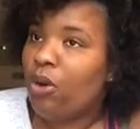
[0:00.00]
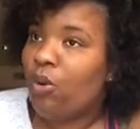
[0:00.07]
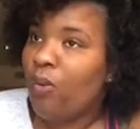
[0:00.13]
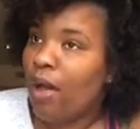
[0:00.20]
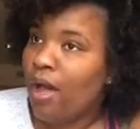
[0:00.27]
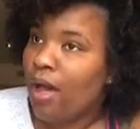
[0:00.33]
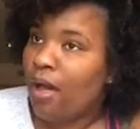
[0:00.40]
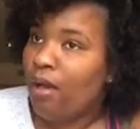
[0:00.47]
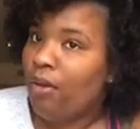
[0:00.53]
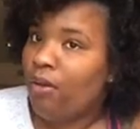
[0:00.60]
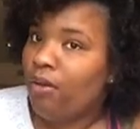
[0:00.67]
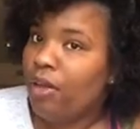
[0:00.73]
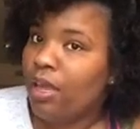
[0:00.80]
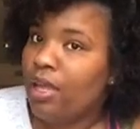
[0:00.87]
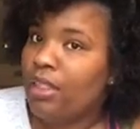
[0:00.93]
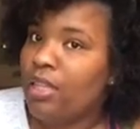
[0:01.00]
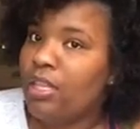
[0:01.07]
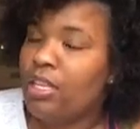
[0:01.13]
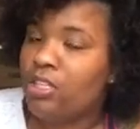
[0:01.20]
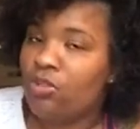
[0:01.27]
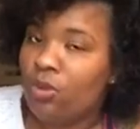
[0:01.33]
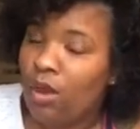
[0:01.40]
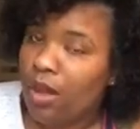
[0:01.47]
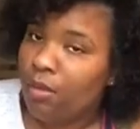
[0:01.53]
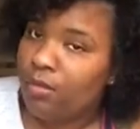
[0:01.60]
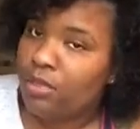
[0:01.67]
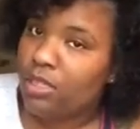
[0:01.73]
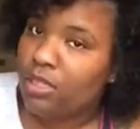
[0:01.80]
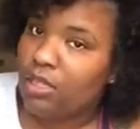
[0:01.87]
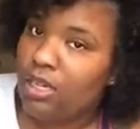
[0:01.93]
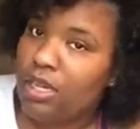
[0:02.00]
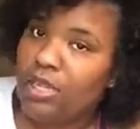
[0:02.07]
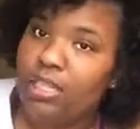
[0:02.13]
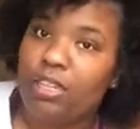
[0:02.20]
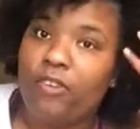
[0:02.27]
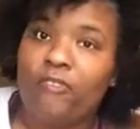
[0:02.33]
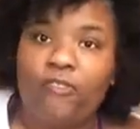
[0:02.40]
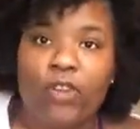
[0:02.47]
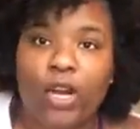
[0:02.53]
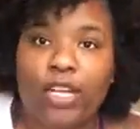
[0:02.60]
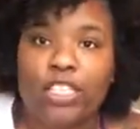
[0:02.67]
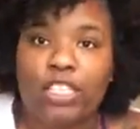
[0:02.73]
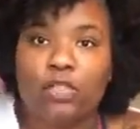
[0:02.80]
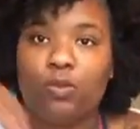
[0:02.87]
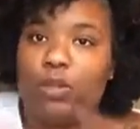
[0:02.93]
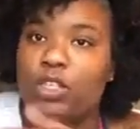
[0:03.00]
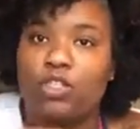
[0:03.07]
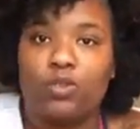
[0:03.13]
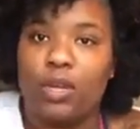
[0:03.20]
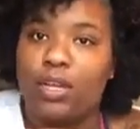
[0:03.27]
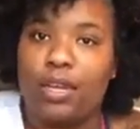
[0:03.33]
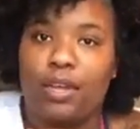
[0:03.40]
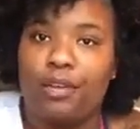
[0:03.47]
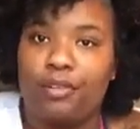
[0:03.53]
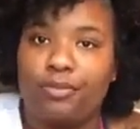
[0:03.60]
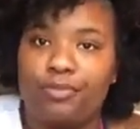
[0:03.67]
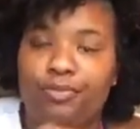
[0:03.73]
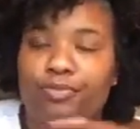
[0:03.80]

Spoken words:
a while, and then it dropped, and then the front just went straight down.